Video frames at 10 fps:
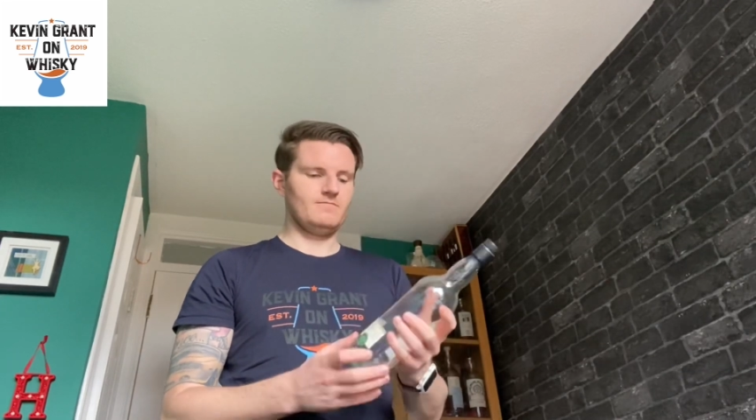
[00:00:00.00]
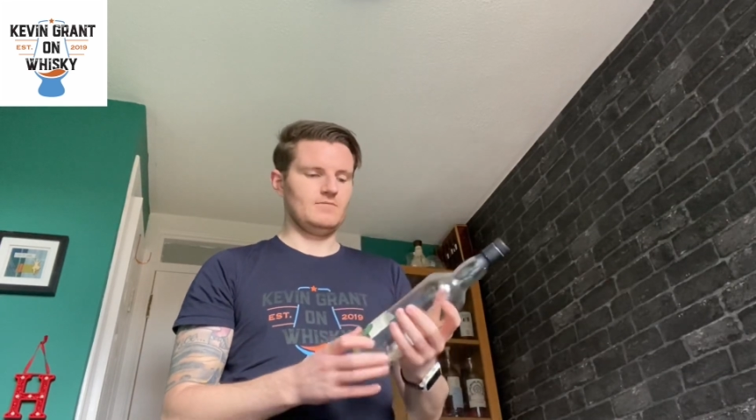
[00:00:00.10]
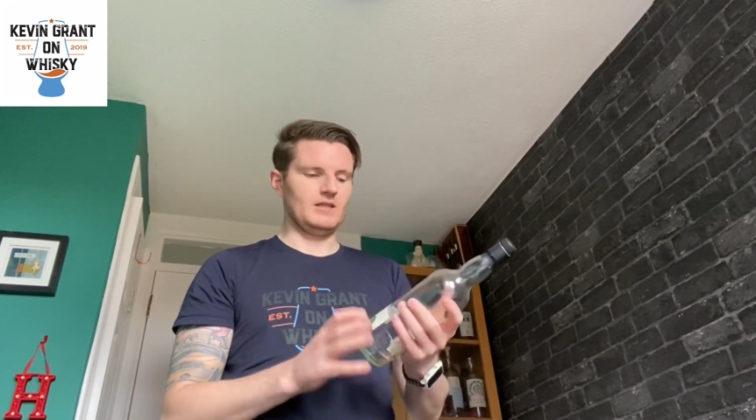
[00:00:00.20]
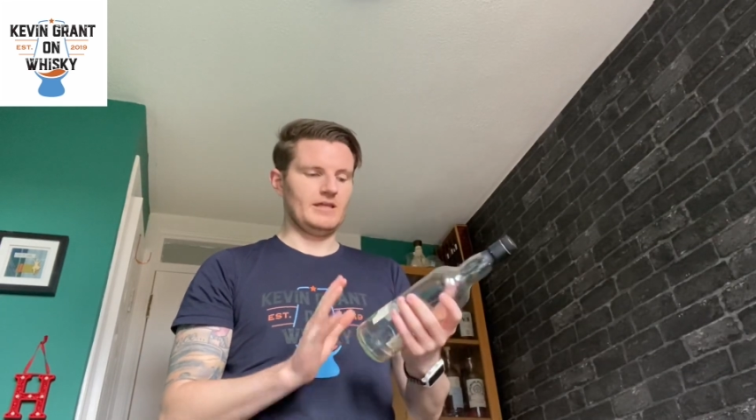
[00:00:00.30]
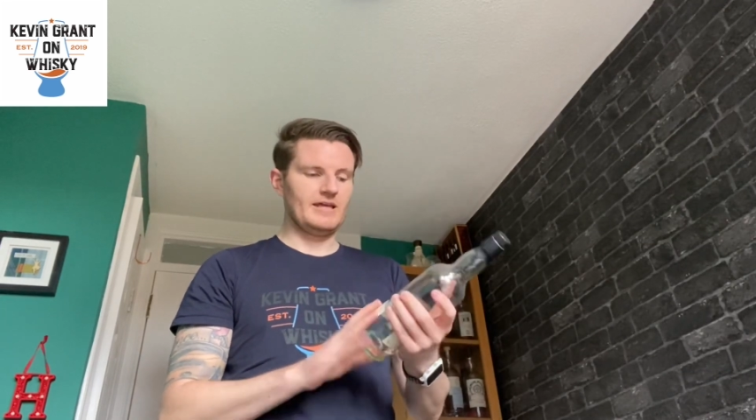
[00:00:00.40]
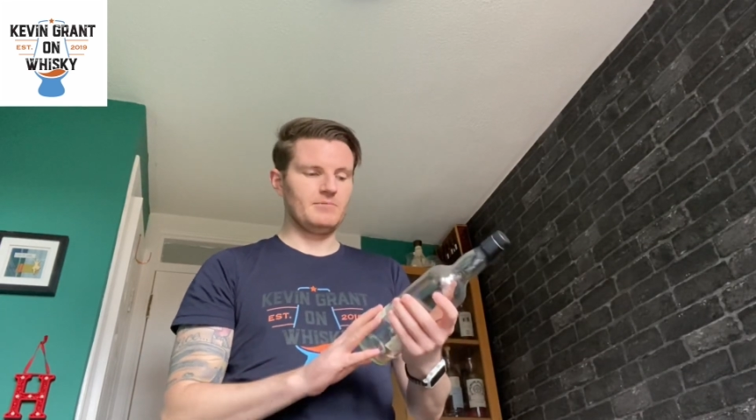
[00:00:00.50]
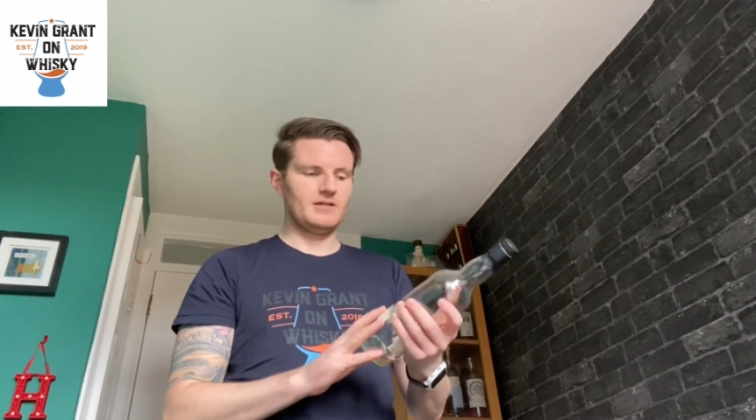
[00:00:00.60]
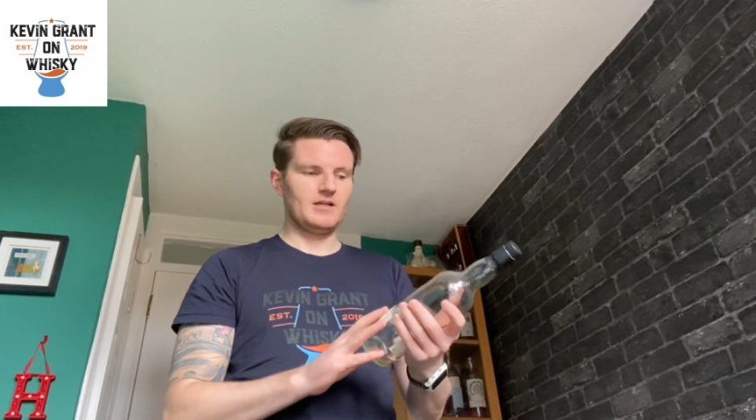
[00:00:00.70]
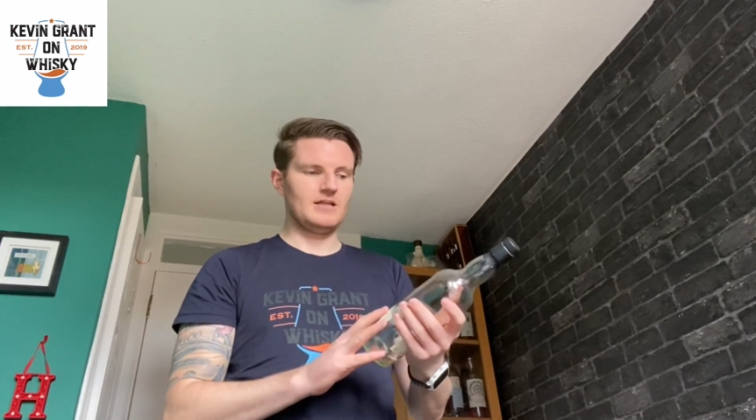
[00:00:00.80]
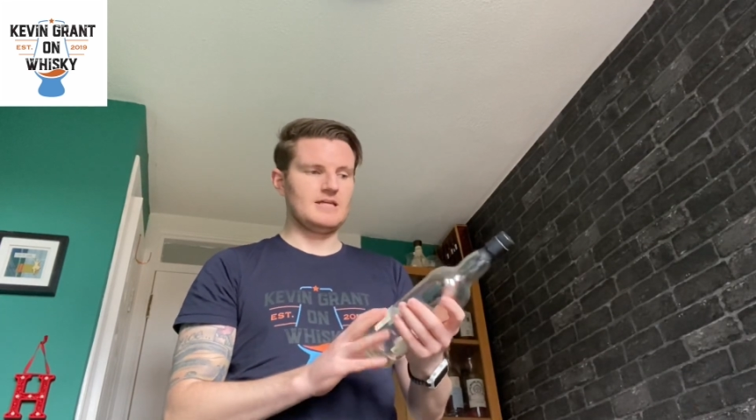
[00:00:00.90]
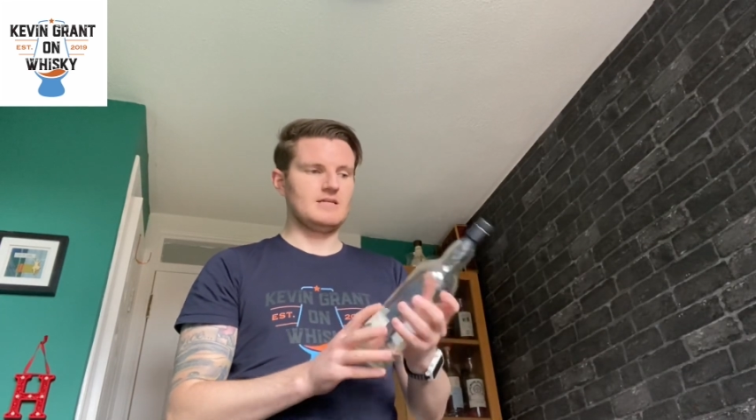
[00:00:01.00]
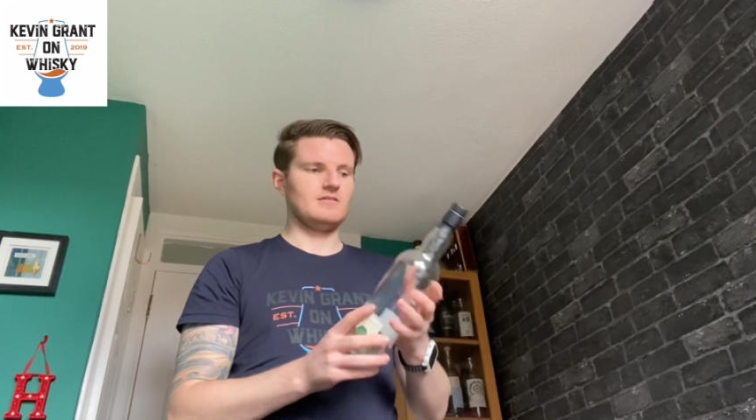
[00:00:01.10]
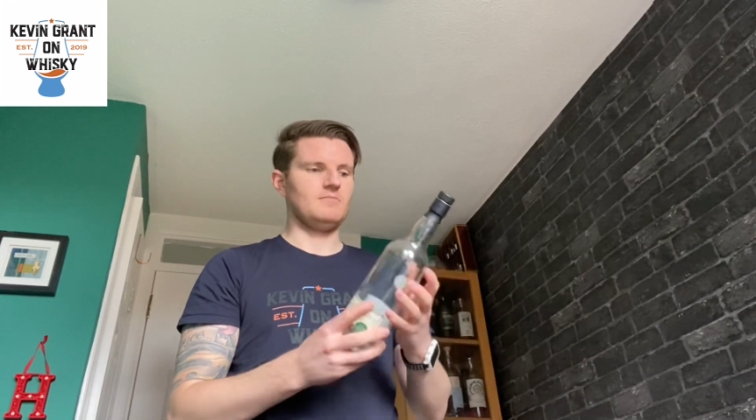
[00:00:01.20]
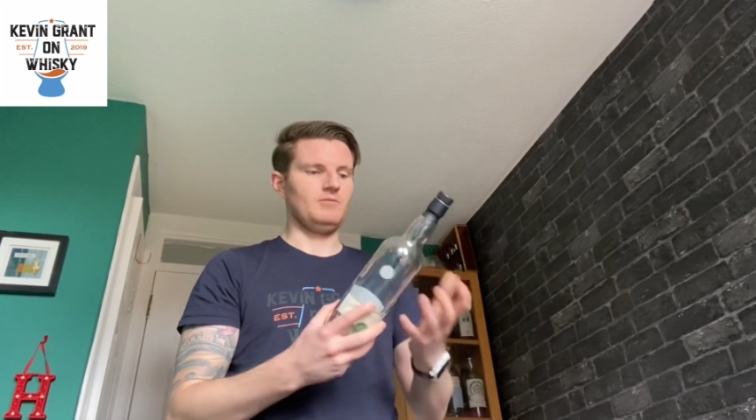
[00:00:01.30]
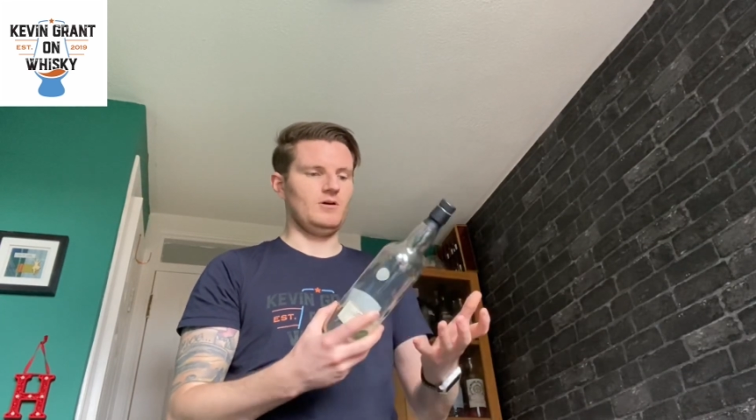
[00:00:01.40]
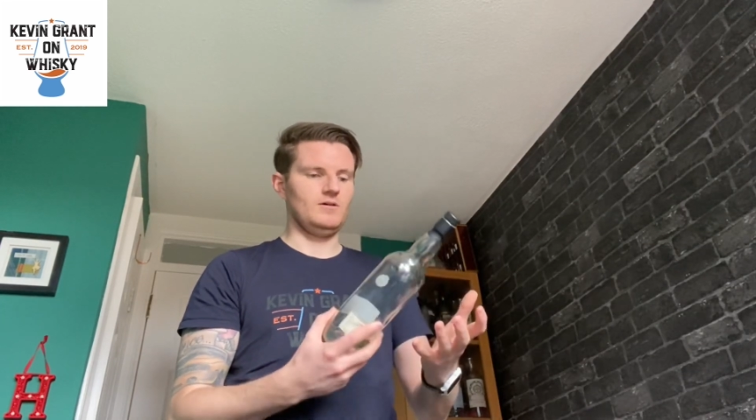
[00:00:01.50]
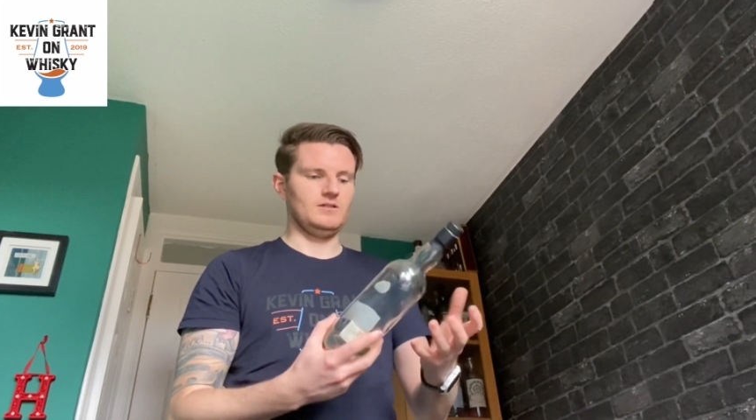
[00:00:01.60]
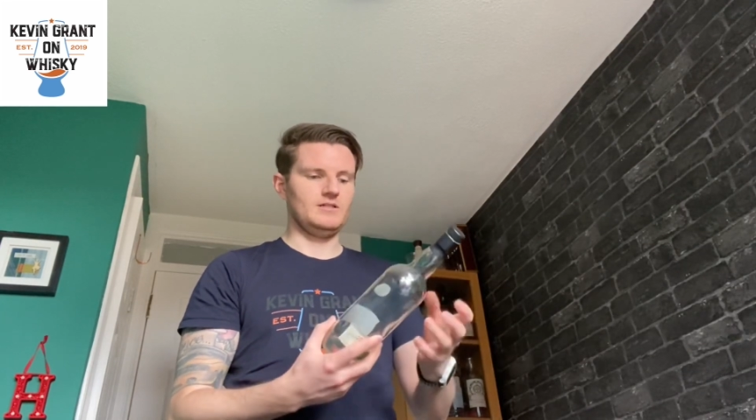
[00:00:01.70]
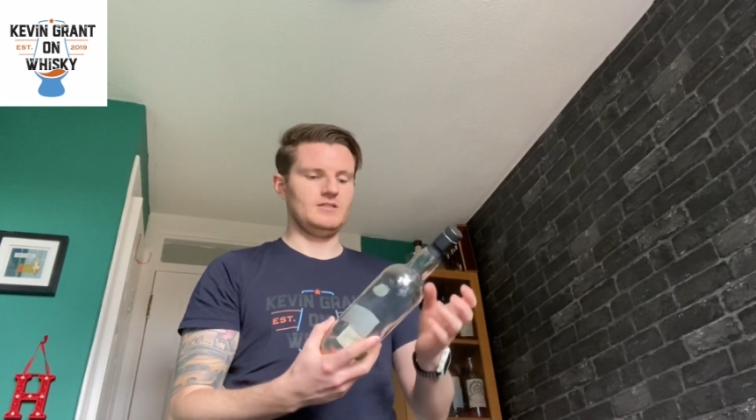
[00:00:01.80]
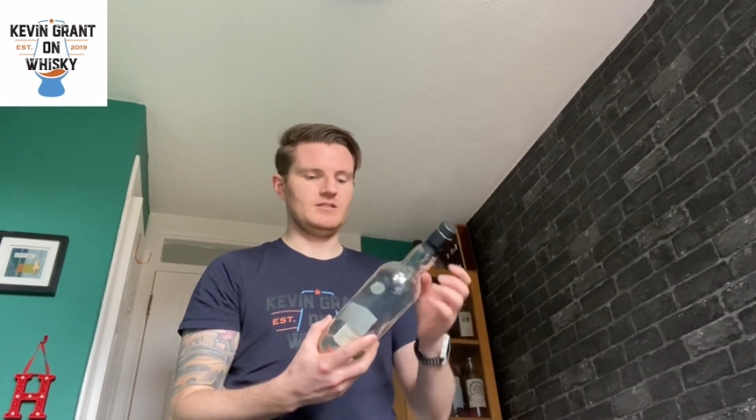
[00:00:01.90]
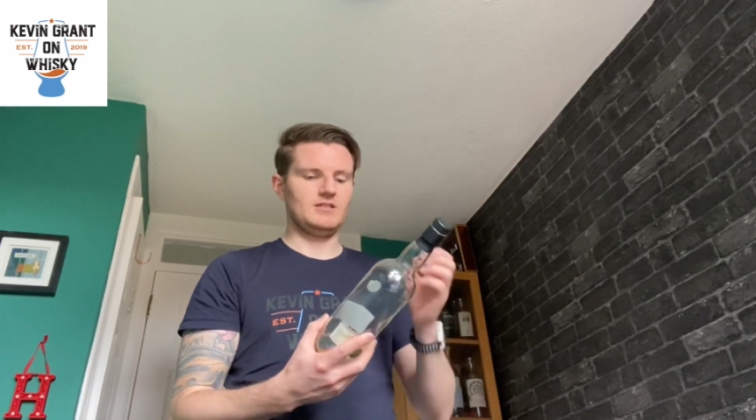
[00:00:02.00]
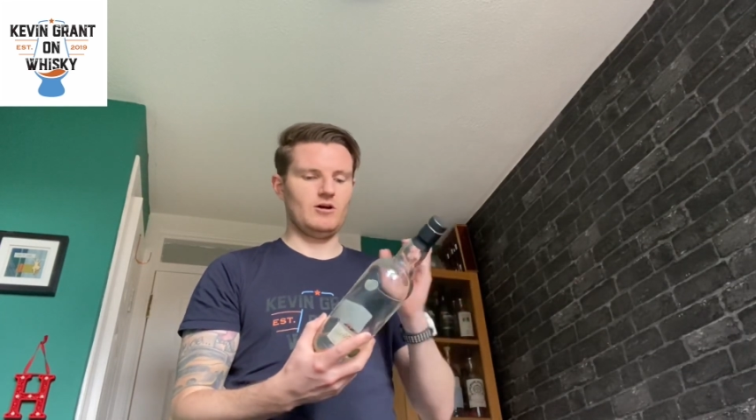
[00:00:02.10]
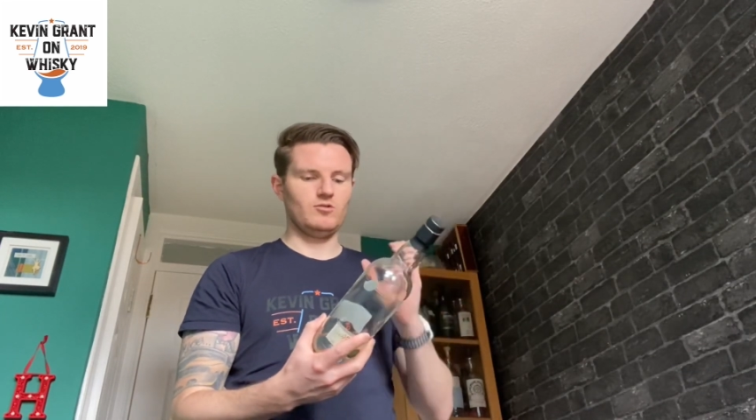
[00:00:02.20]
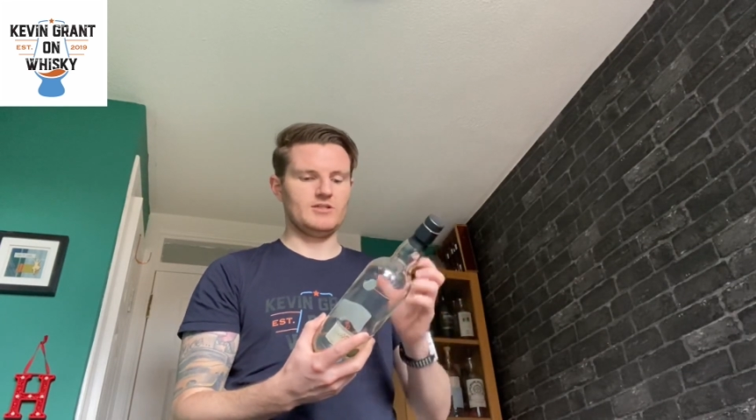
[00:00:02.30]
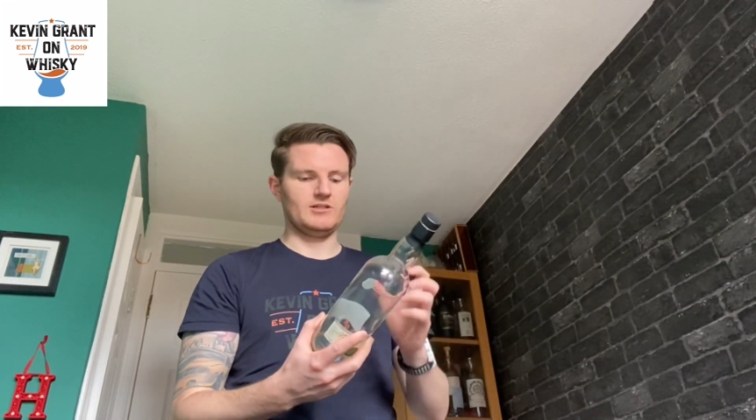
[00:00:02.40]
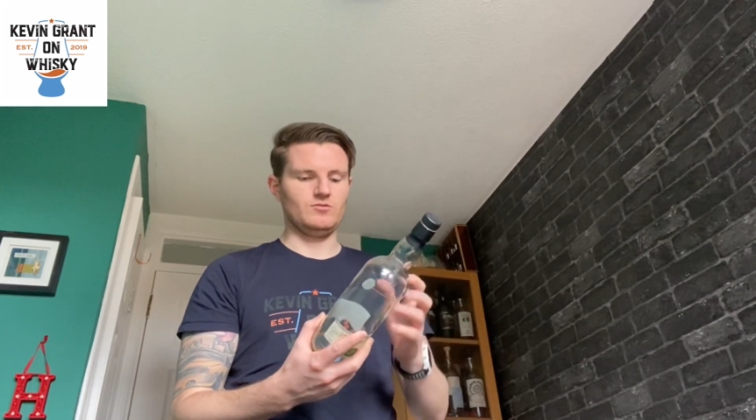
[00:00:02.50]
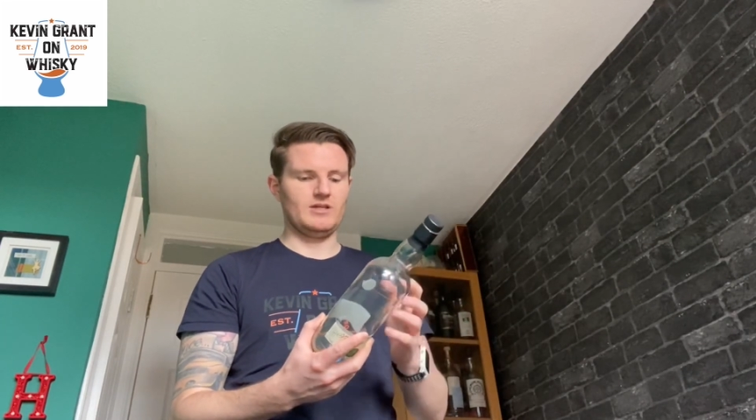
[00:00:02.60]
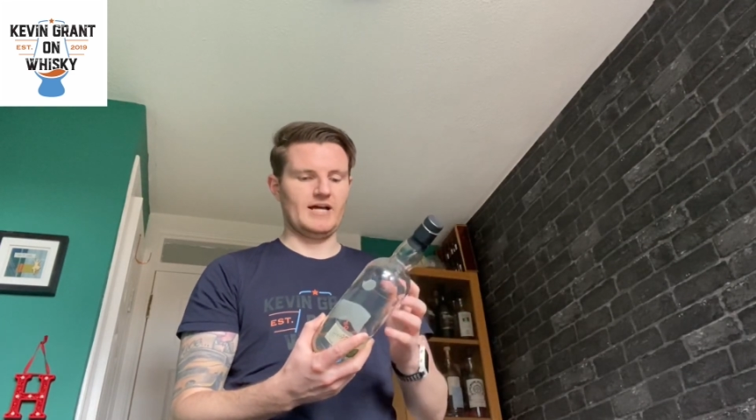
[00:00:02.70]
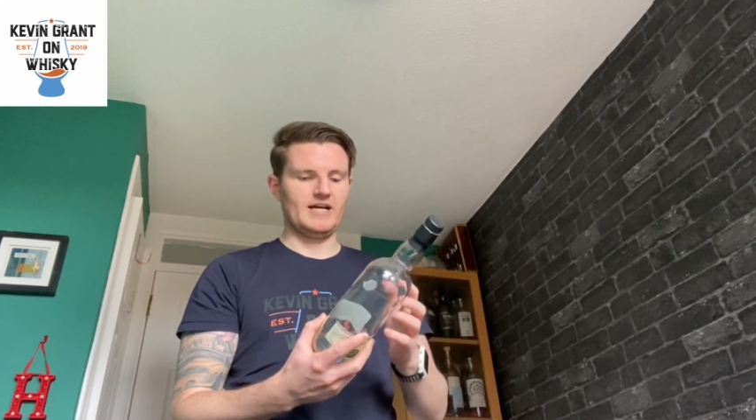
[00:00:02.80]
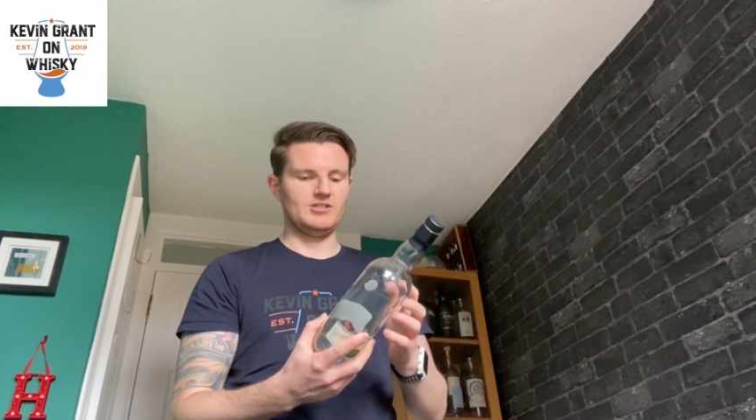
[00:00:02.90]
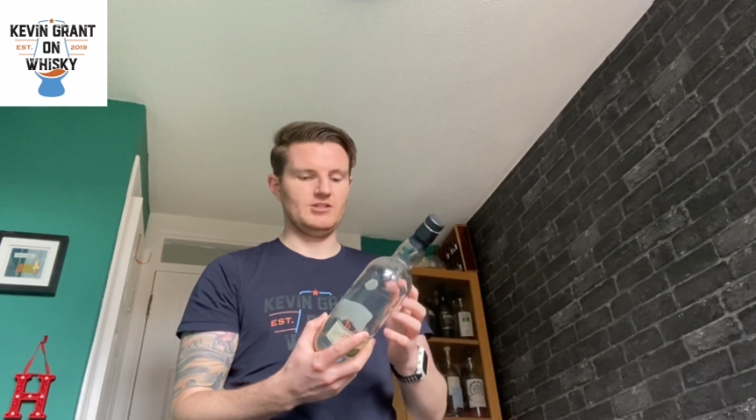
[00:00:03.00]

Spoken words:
The labelling I like, the bottlings, all single cask.